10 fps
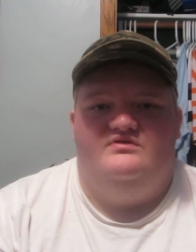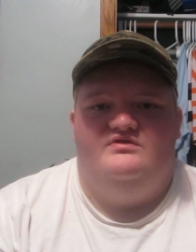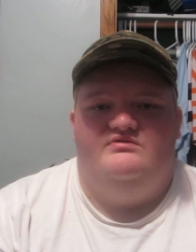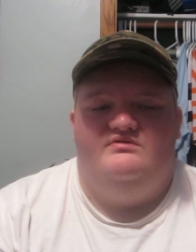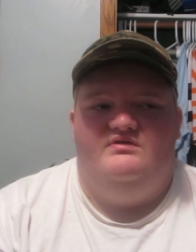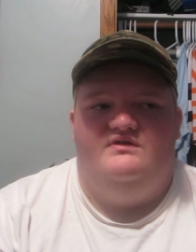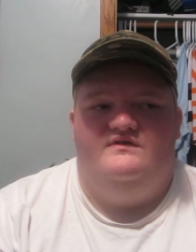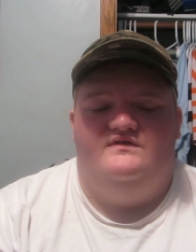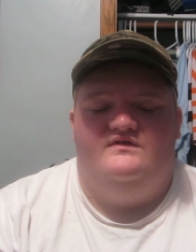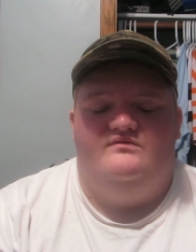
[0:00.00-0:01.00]
your
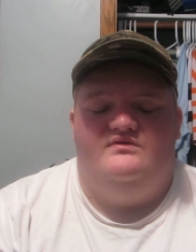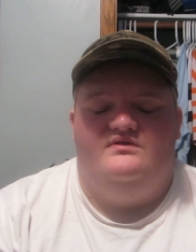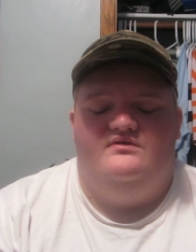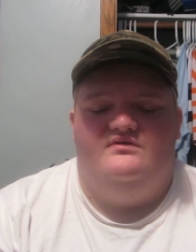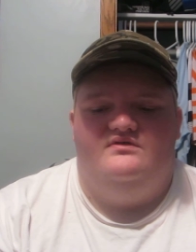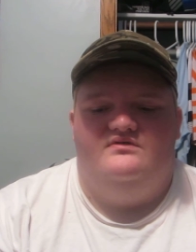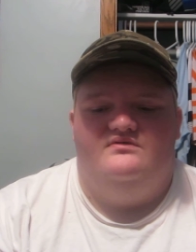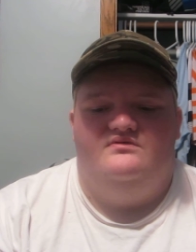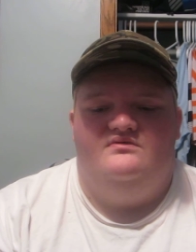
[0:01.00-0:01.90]
grass gets really long